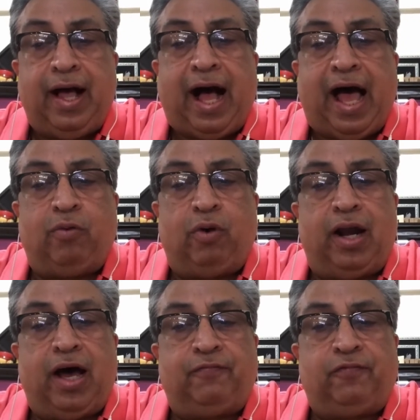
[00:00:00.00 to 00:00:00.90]
I would
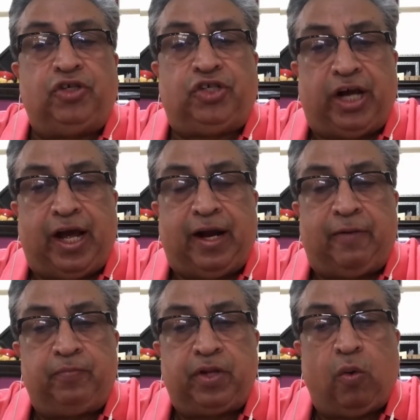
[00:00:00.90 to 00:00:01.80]
love to share
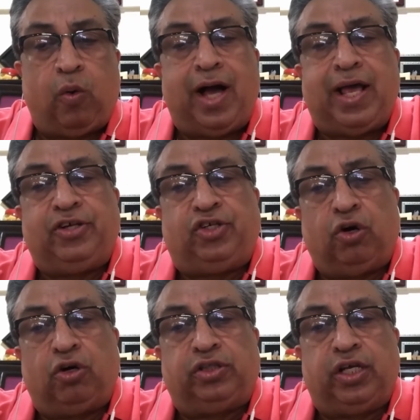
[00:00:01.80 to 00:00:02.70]
why I
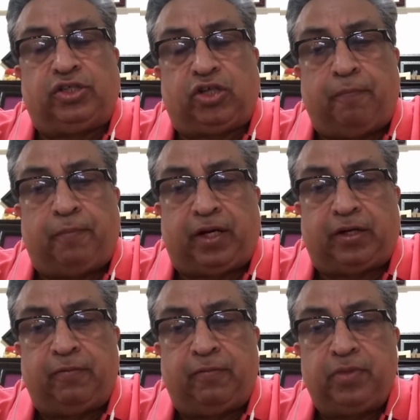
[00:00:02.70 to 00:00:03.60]
chose this topic
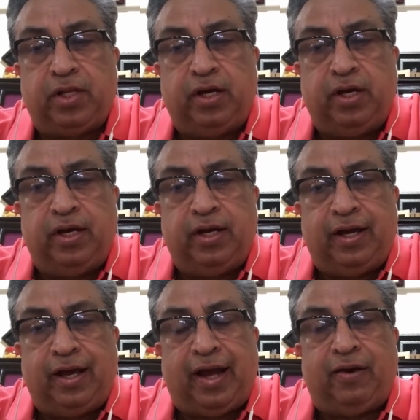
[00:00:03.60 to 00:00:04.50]

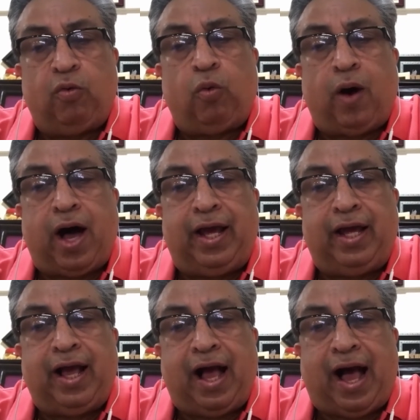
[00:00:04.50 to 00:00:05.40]
and why
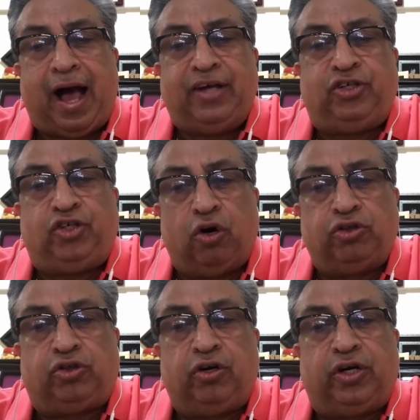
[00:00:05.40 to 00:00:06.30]
I chose
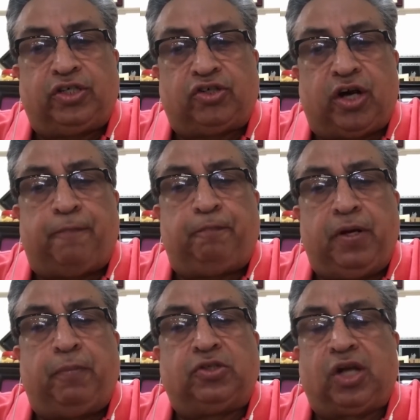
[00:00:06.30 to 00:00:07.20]
to disrupt
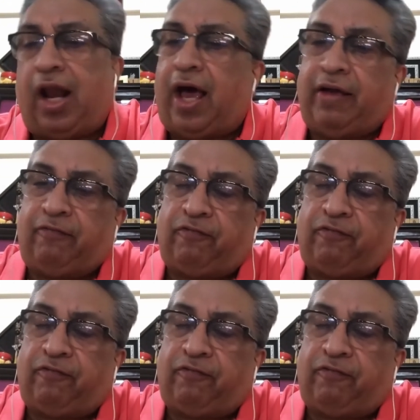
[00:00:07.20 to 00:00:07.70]
people's life.